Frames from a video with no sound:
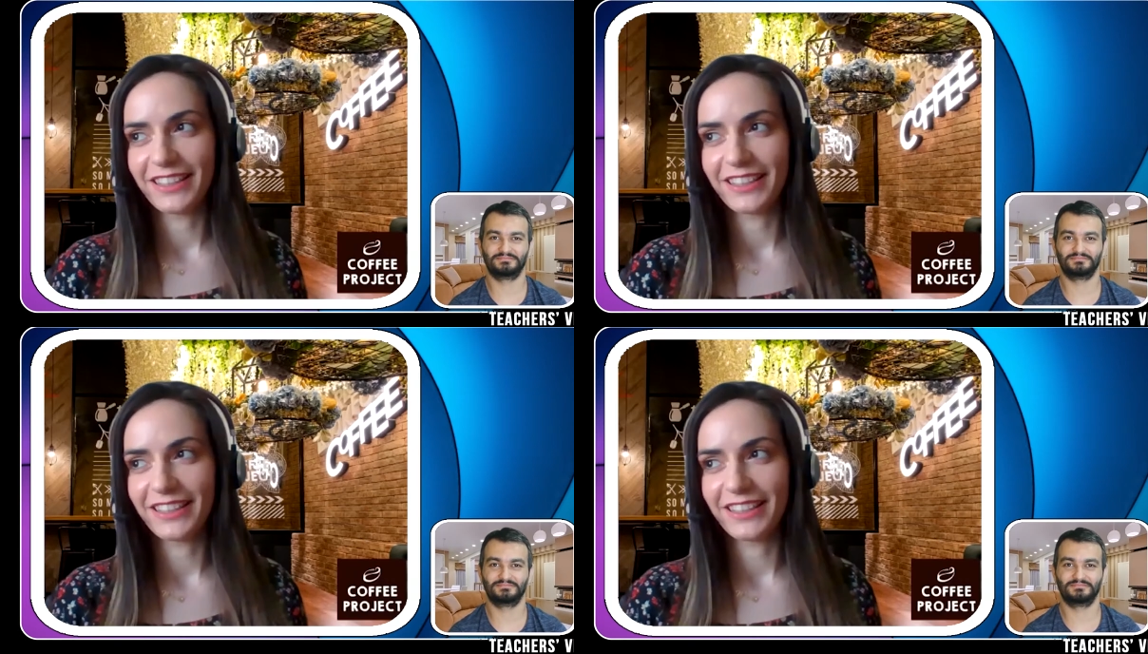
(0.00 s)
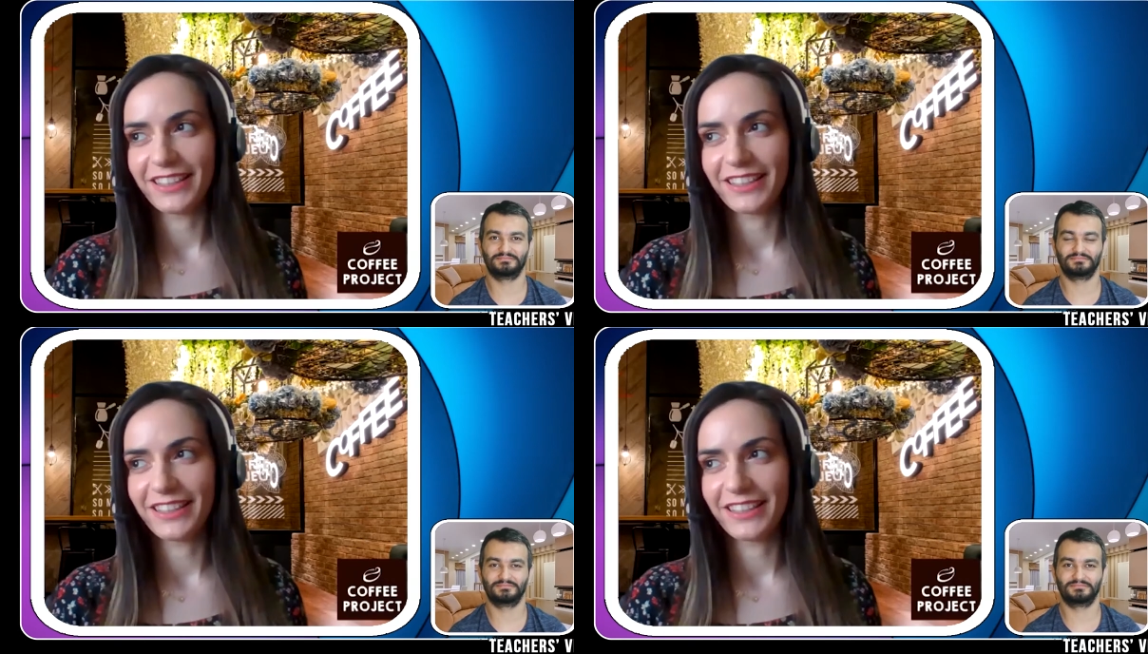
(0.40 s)
Speaker 1: uh,
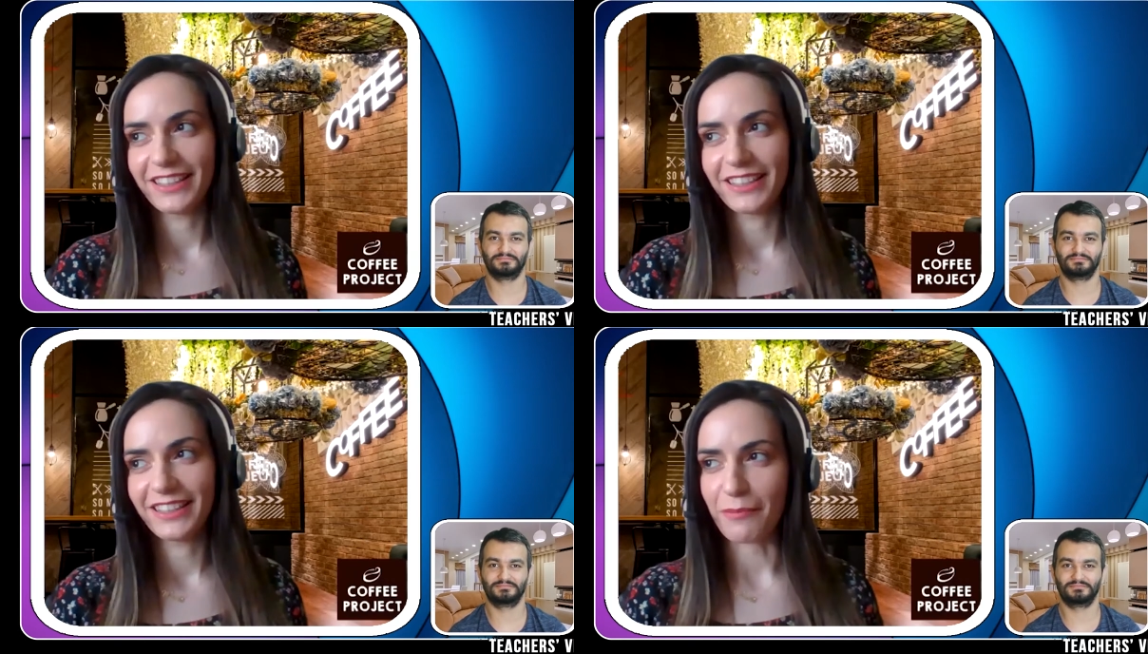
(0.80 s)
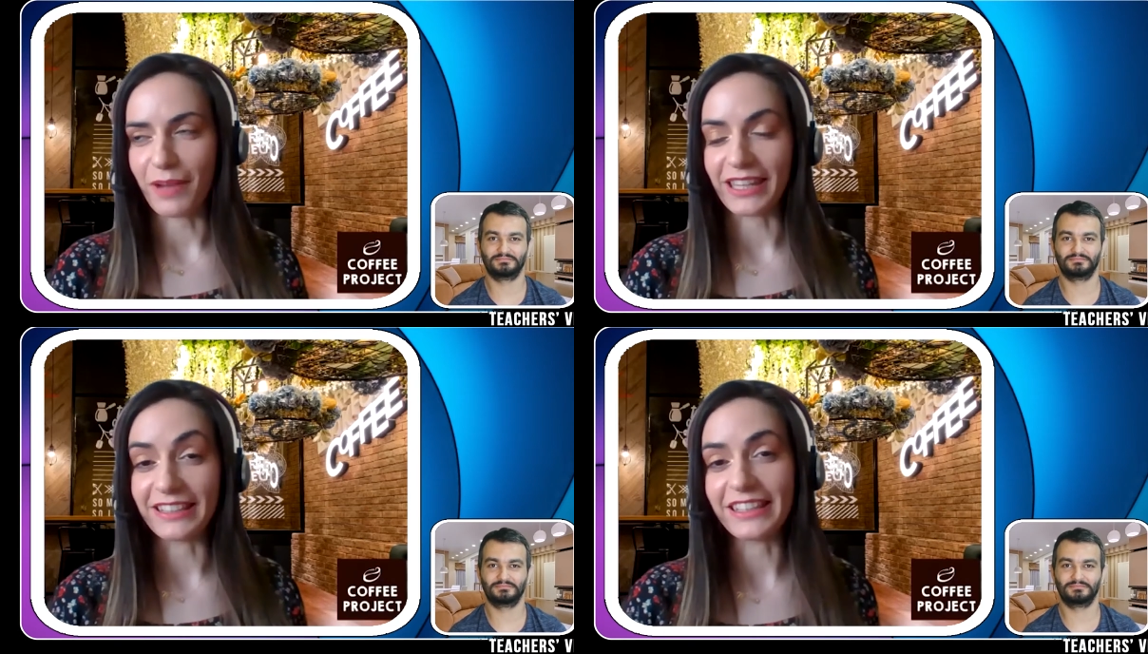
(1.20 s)
some
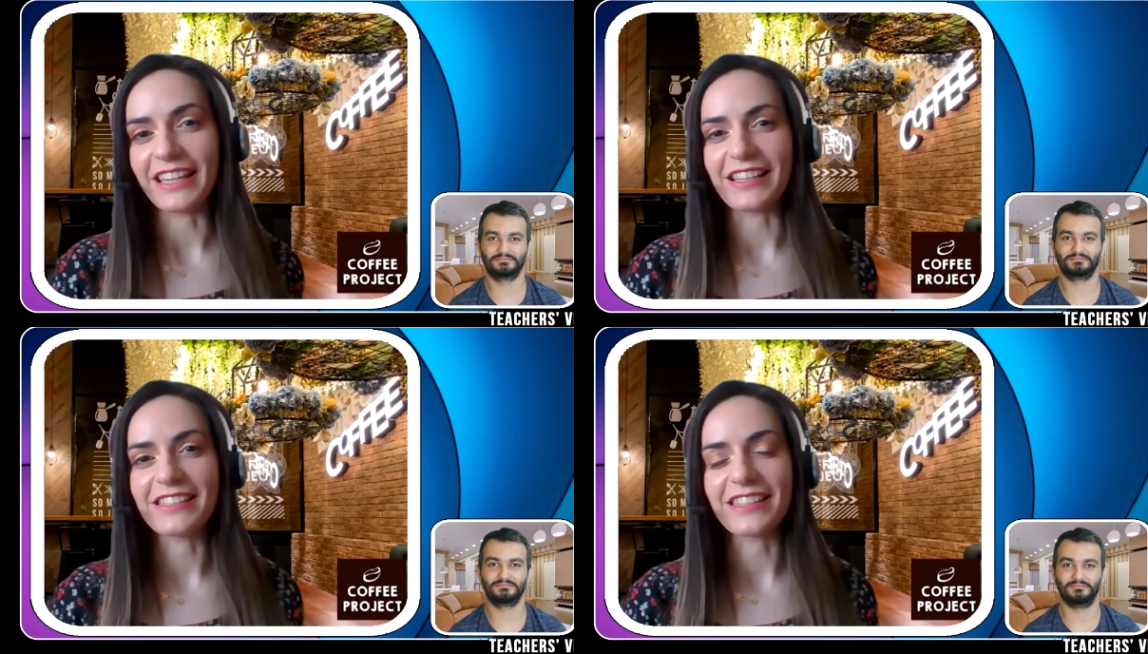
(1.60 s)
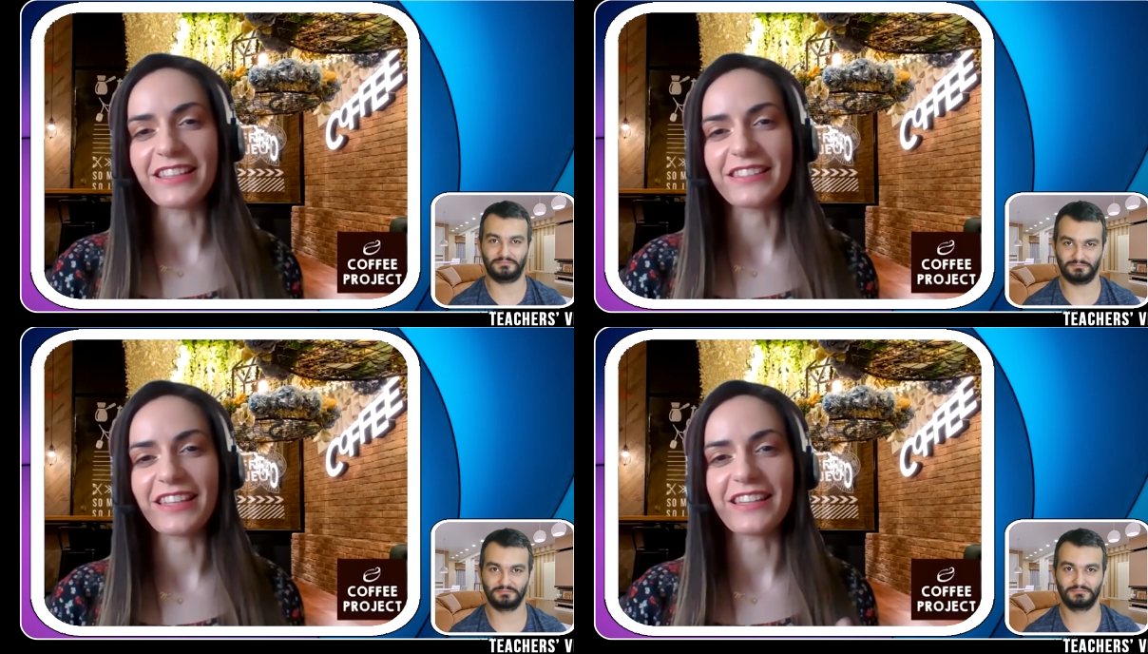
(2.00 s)
ideas in the
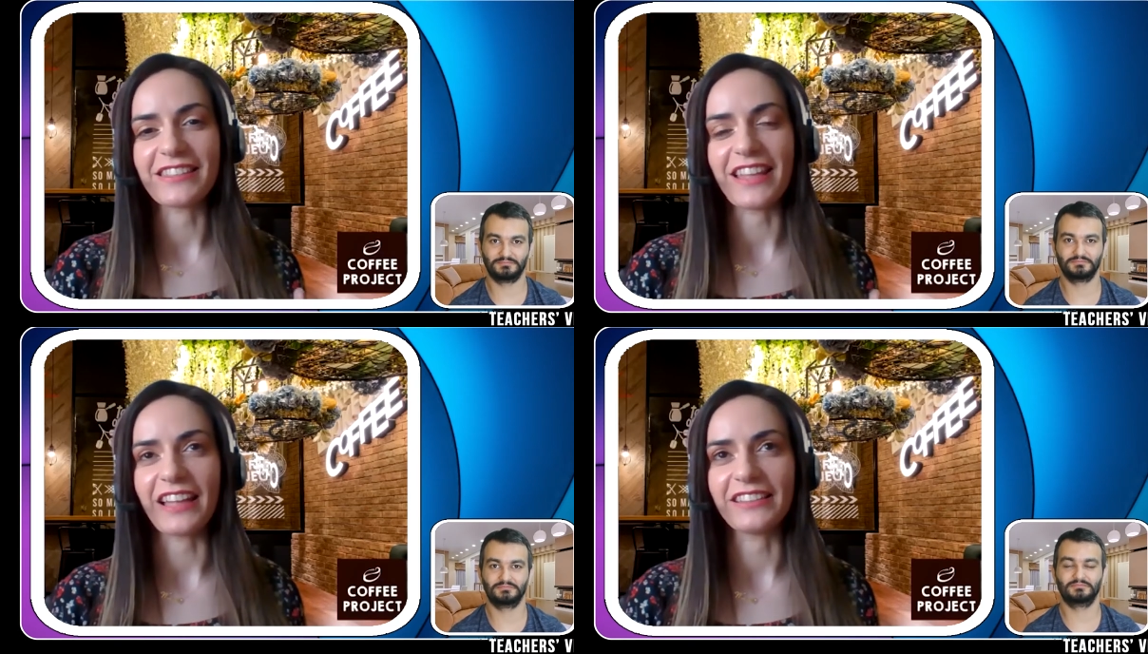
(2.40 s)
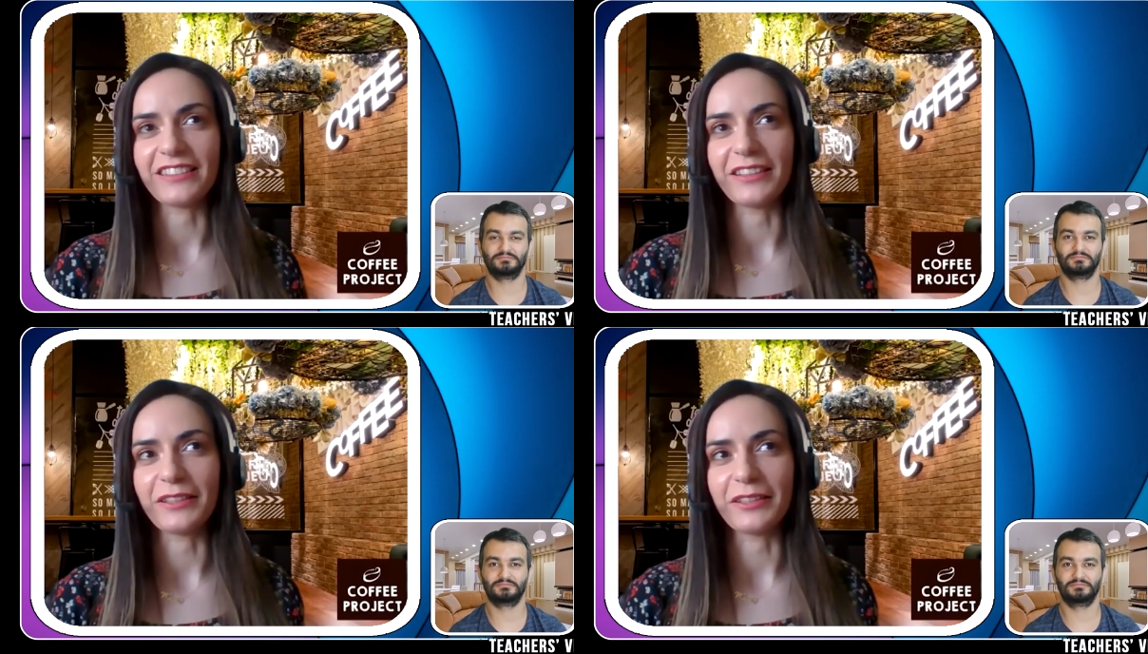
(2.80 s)
sense that um,